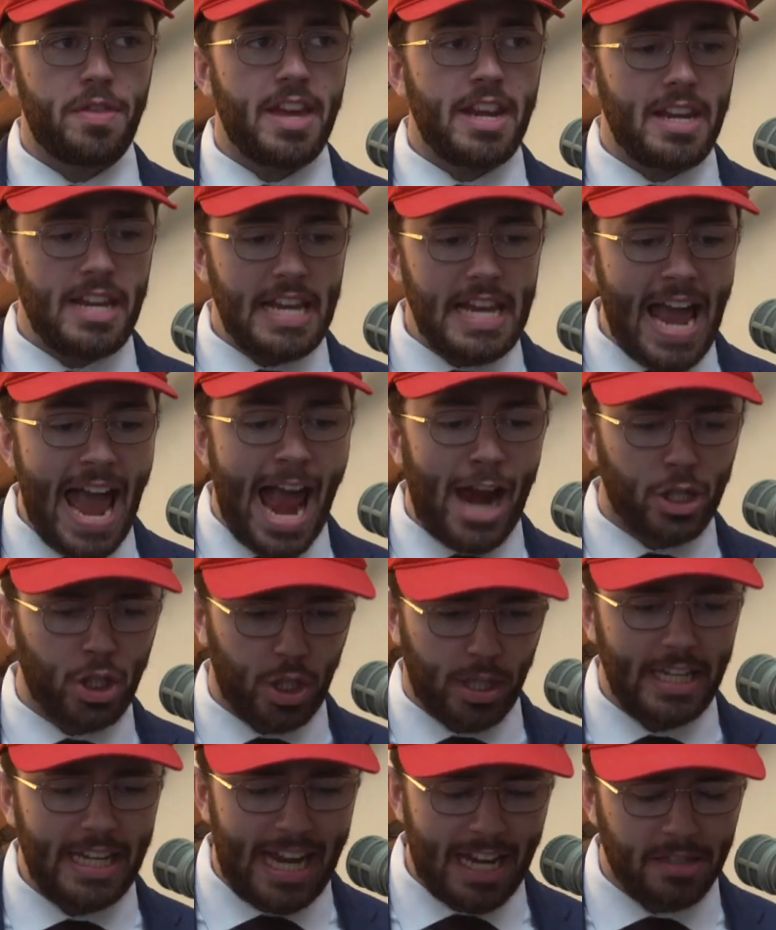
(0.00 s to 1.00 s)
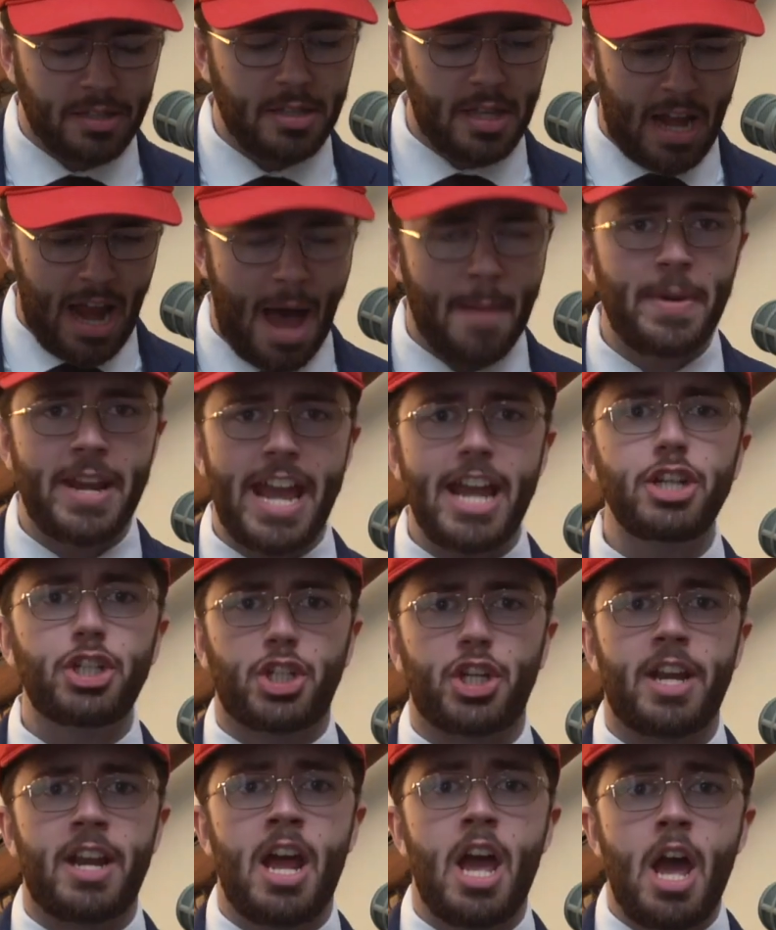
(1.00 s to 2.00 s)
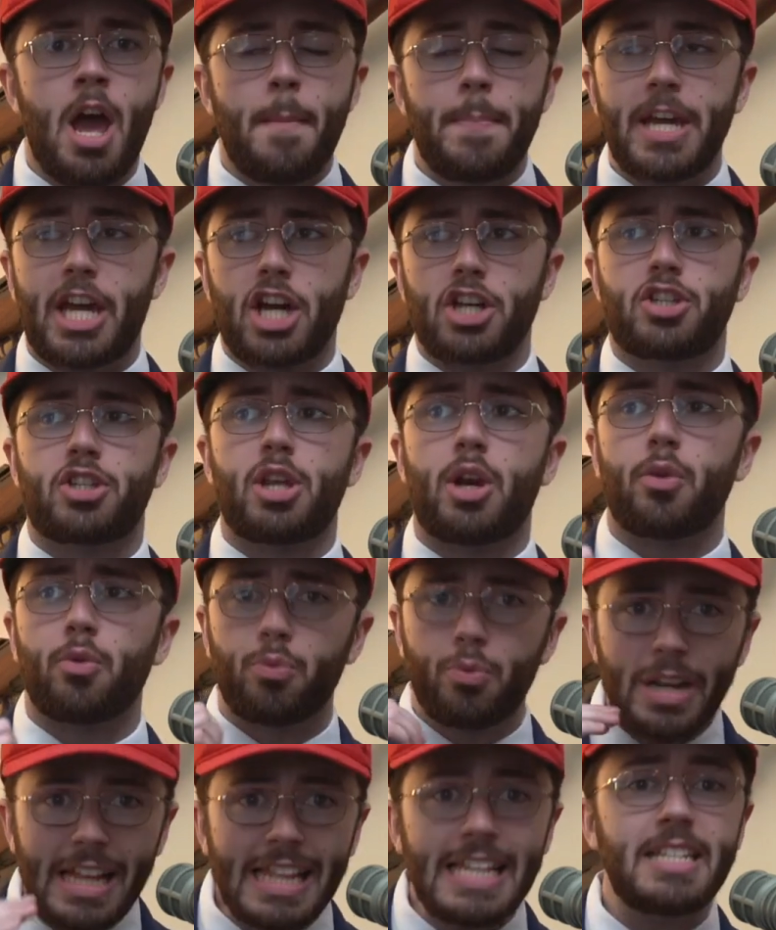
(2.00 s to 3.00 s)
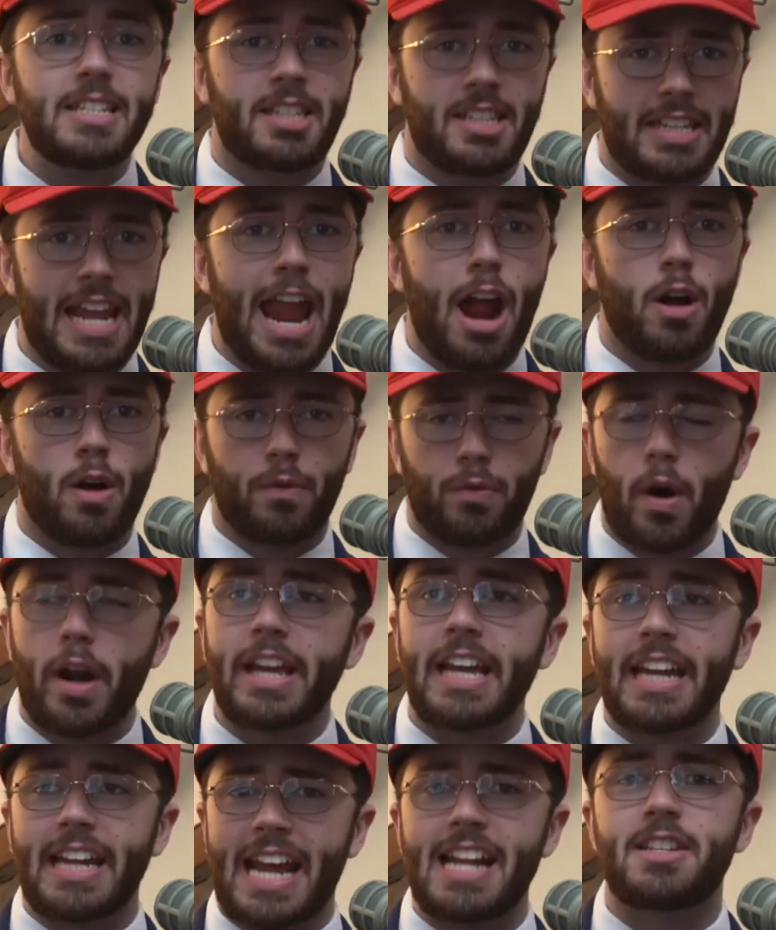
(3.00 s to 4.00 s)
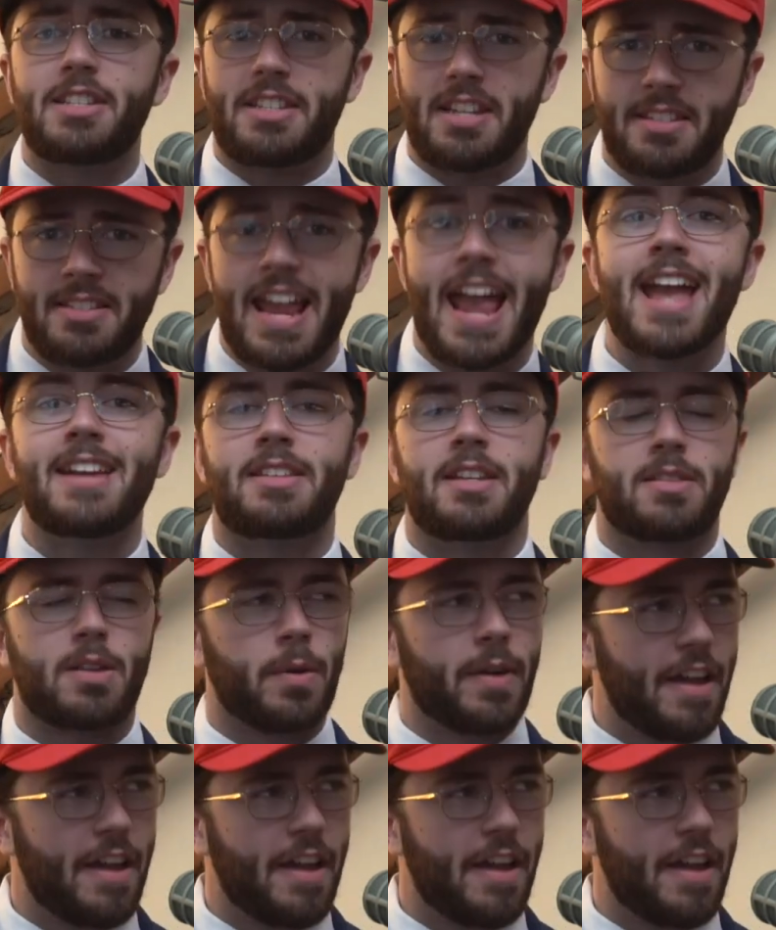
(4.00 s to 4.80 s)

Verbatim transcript: that he actually gets the nomination because they're really scared of running against DeSantis.